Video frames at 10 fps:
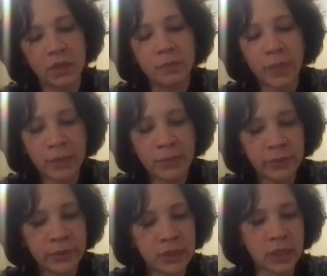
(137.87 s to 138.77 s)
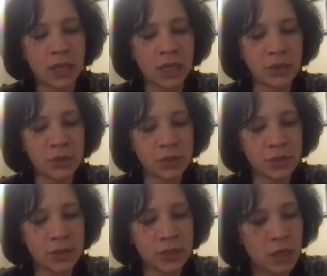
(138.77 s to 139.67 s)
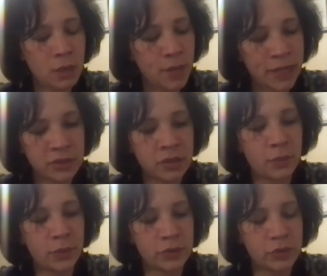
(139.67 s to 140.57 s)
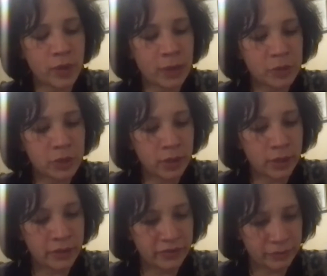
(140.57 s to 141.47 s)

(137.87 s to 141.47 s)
Bibles and angels and imagined post-rapture life.